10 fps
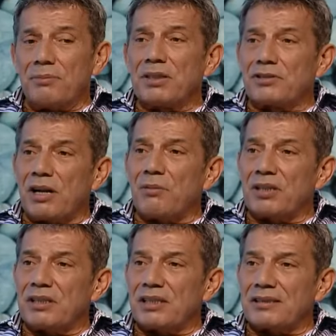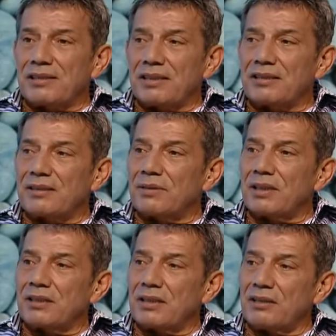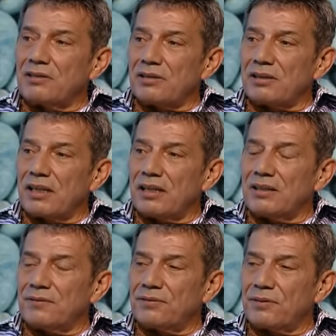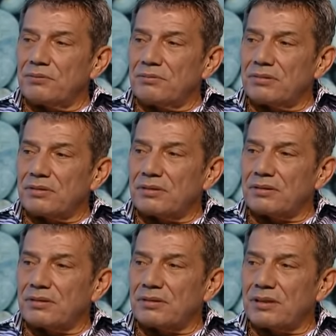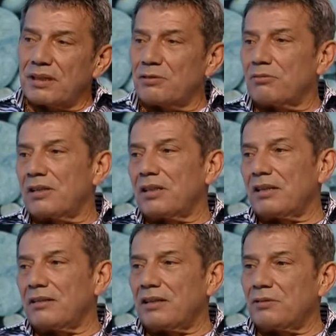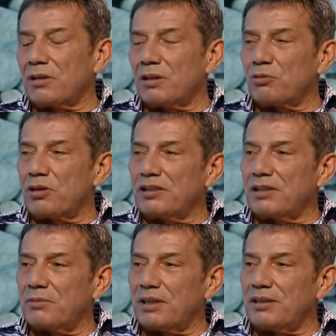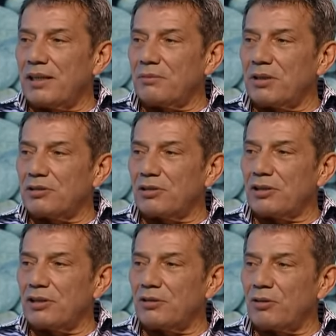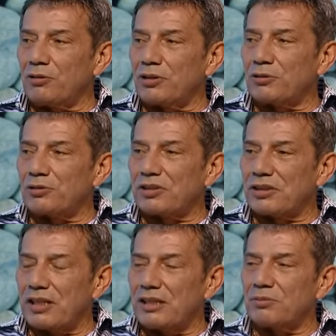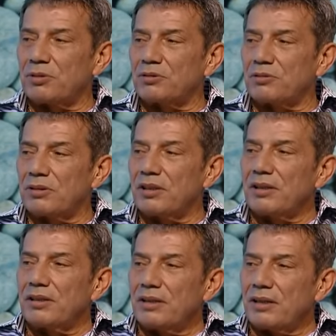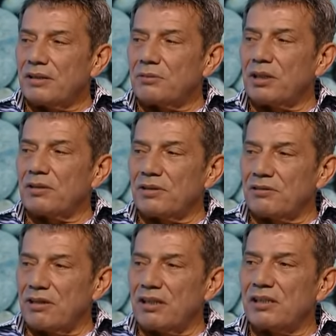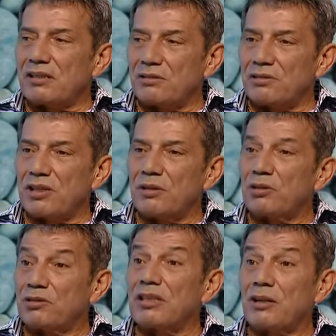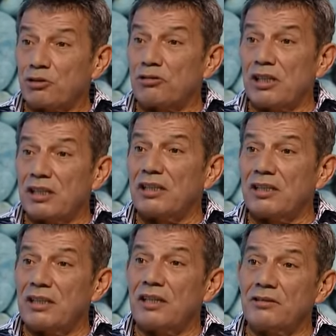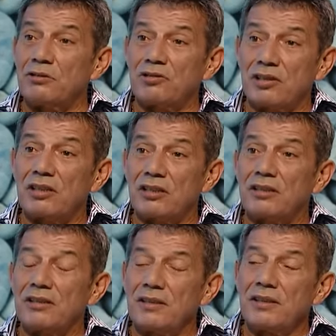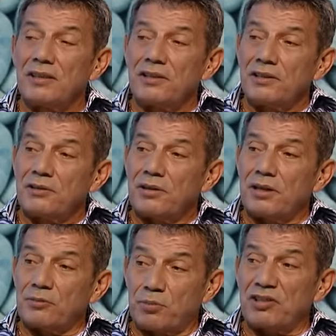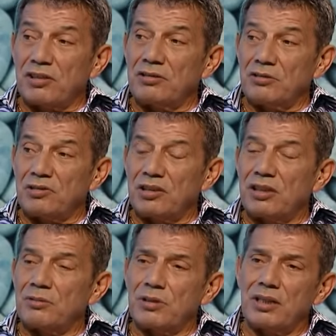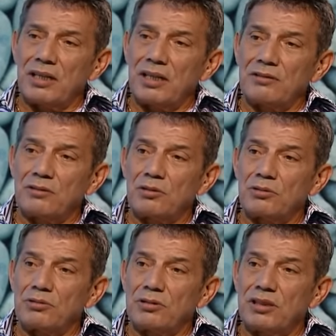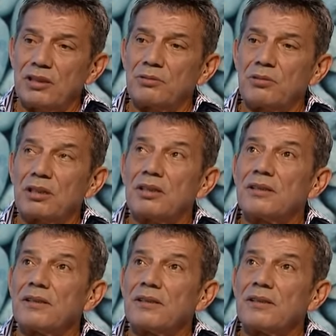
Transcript: been traveling extensively. I just got in from. I don't want. I don't want to waste my time in talking on all the crusade, but uh, one of the greatest crusades was in Australia and New mm. Zealand, especially in New Zealand when I had to deal with